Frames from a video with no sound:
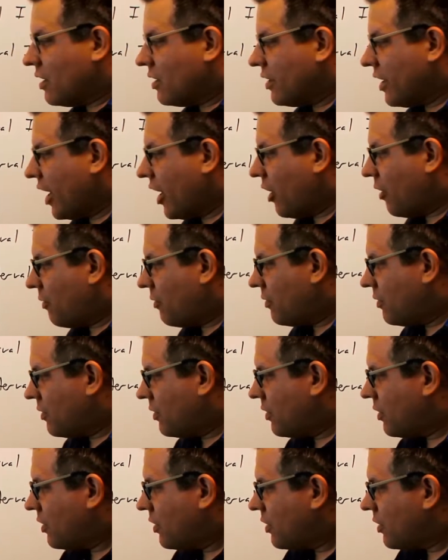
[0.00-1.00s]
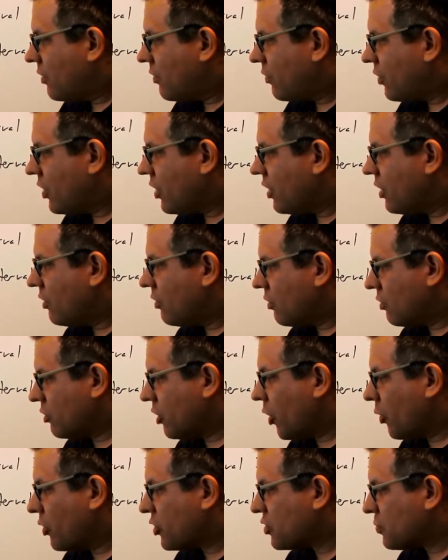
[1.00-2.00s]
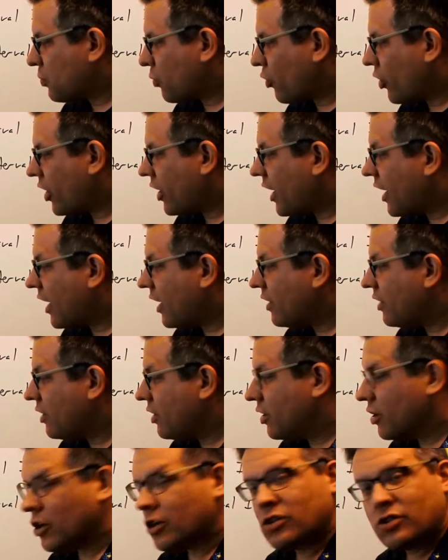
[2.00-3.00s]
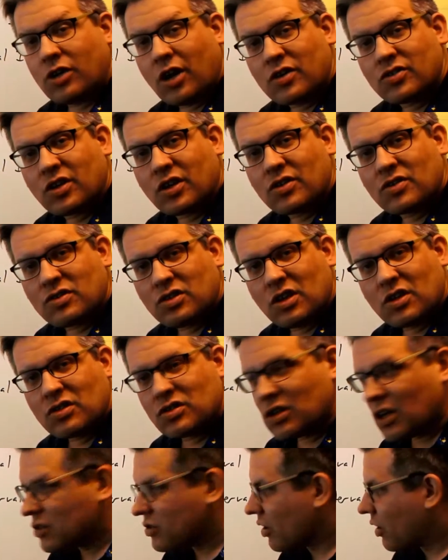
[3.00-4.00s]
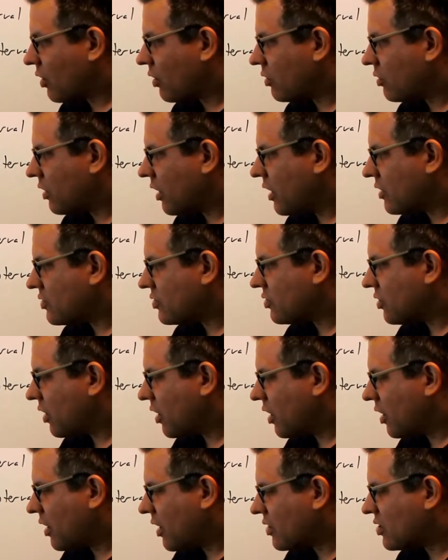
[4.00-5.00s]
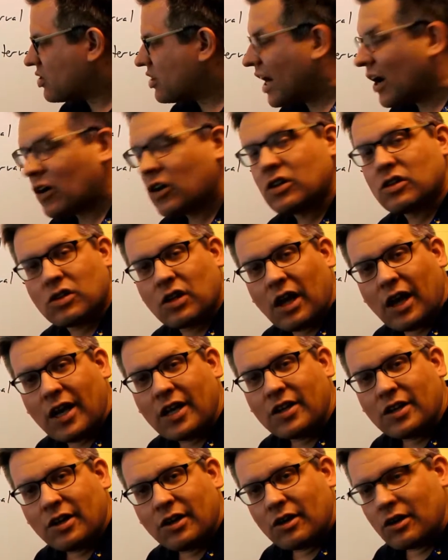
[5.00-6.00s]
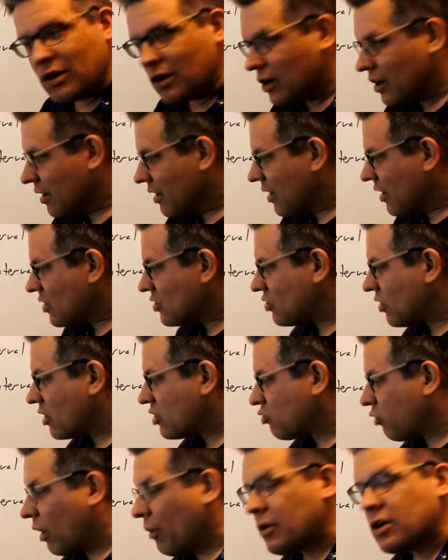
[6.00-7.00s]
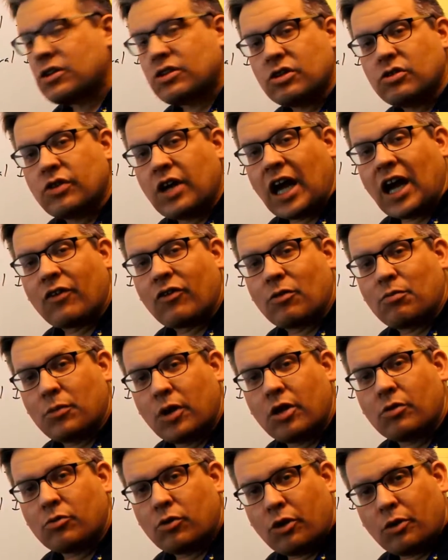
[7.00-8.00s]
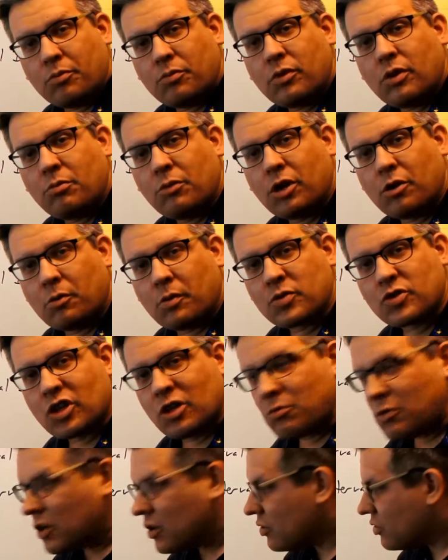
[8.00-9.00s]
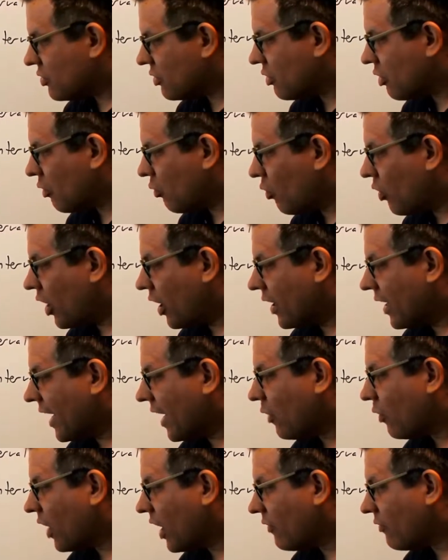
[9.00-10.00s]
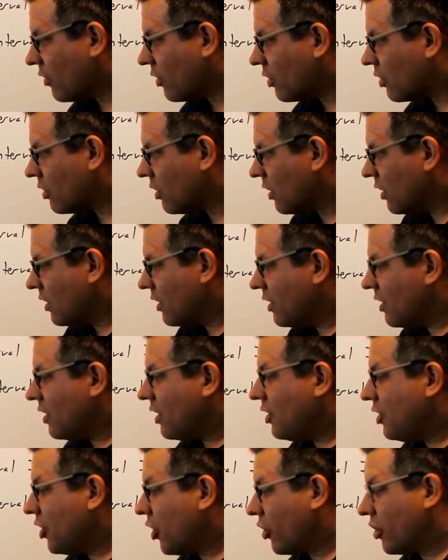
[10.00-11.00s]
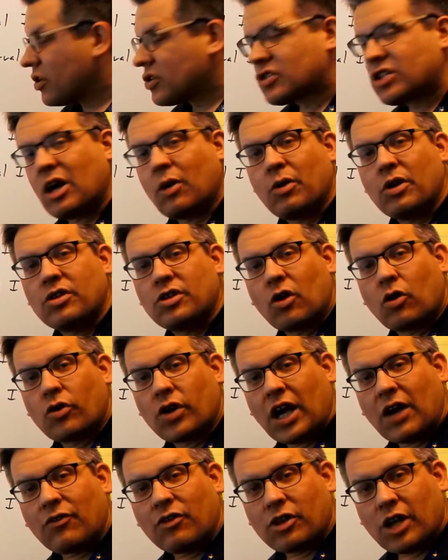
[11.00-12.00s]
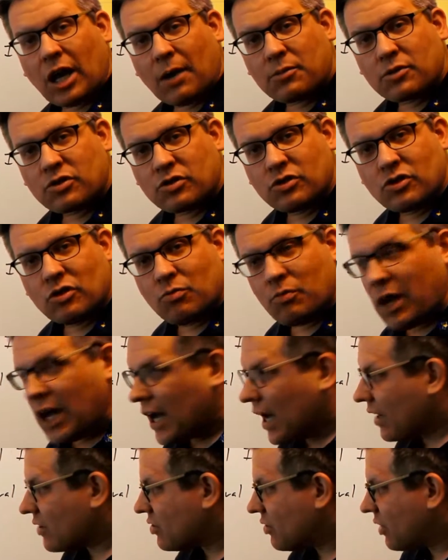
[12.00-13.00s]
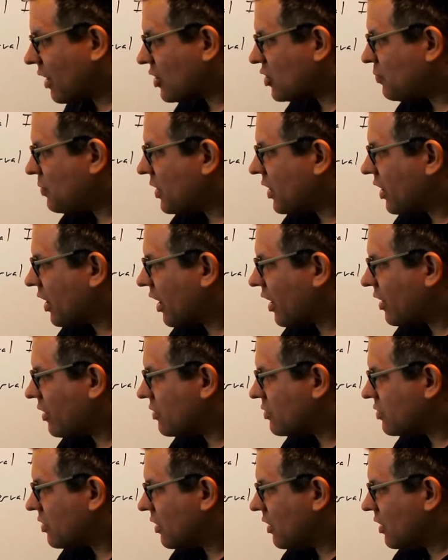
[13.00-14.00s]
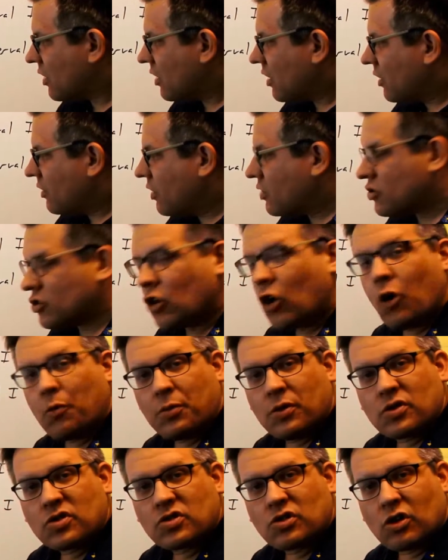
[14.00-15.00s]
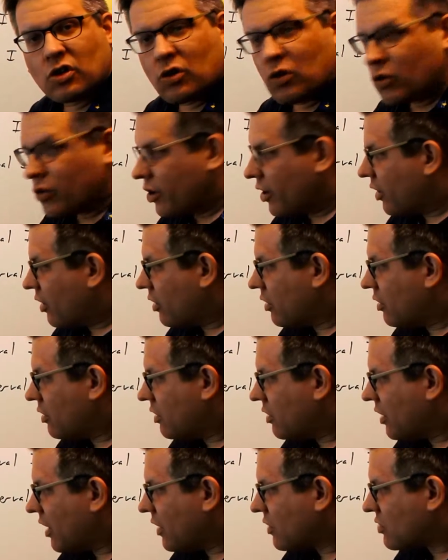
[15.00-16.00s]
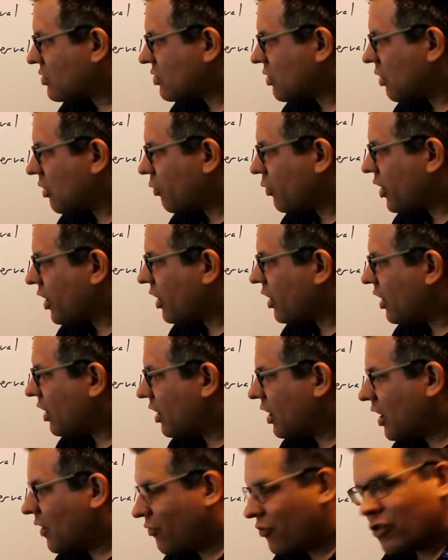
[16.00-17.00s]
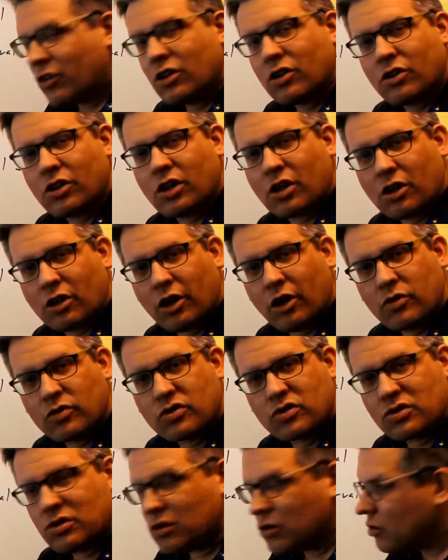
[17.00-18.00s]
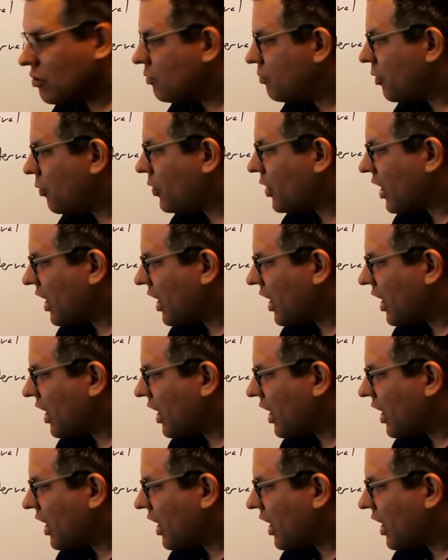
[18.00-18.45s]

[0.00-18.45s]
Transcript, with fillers: Now, the lowest point on here does exist. That's a, that's a, a solid line there. So that's why we do have a minimum. Minimum is going to be zero one. However, notice that we don't have an absolute max, and that's because there's an open circle there, and so we can get infinitely close to, but we